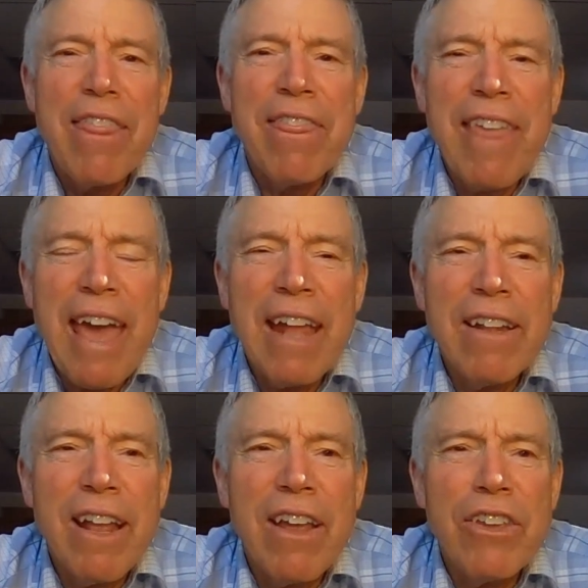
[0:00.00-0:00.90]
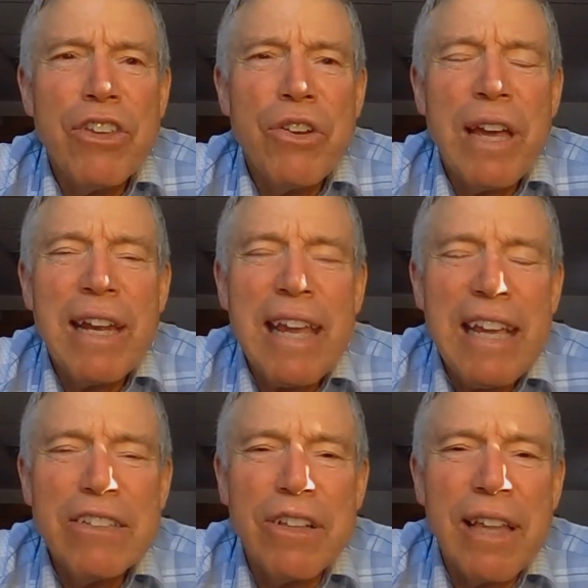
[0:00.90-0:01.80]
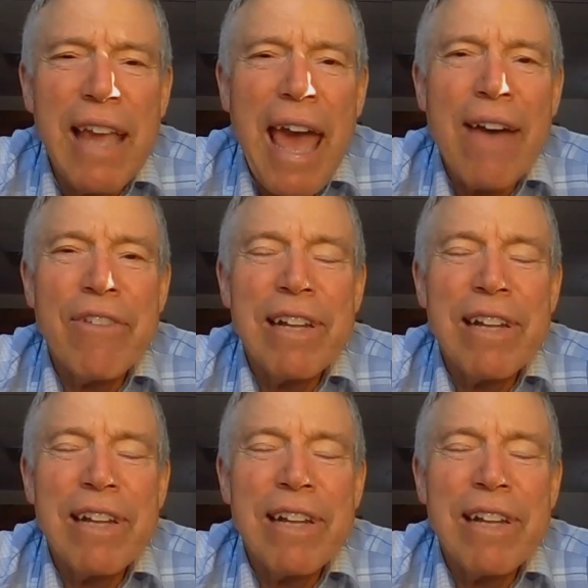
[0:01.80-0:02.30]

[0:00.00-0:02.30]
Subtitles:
then you can easily have